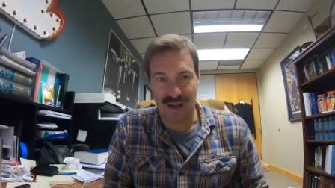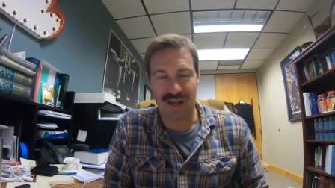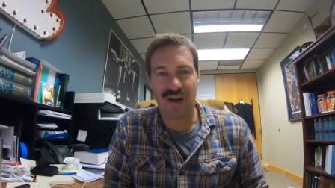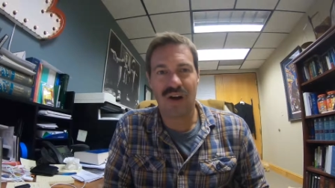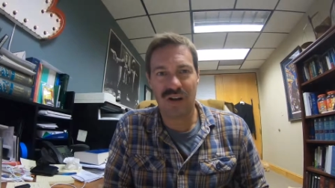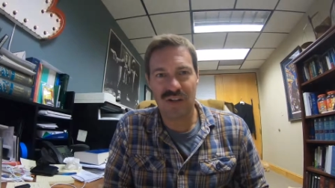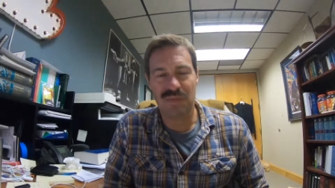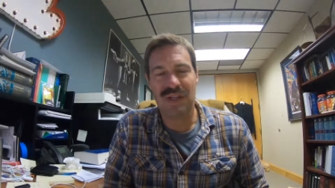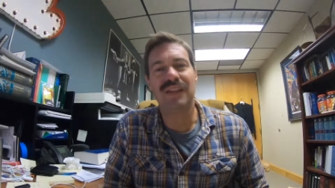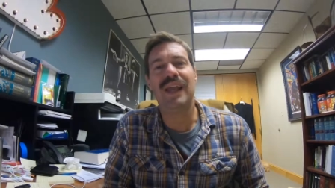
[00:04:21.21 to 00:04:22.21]
I caught
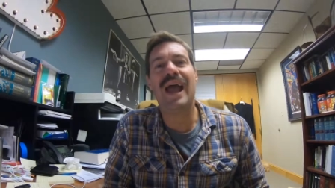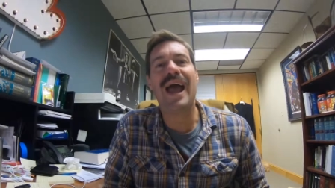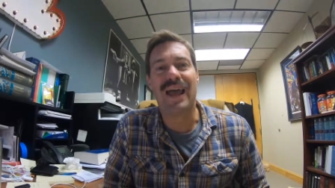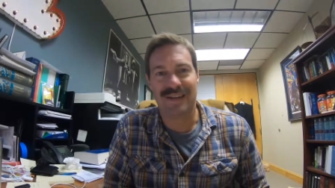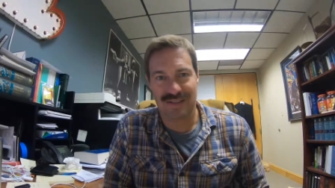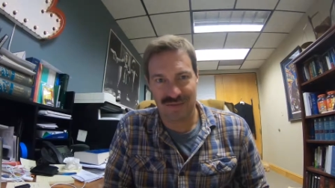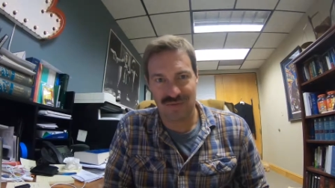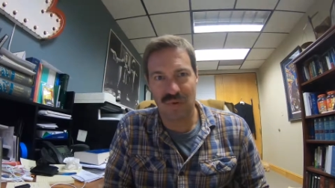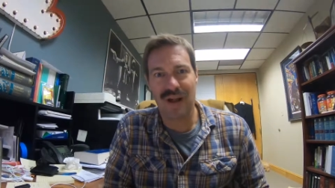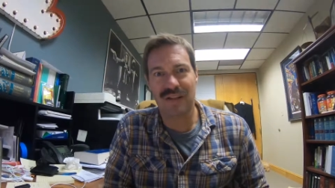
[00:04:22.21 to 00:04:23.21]
him in the act
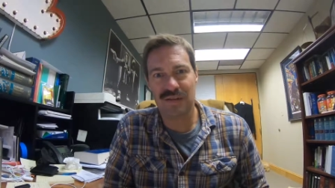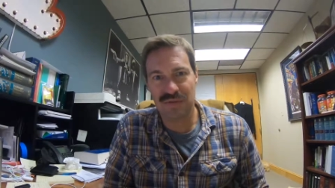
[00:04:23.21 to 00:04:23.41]
while he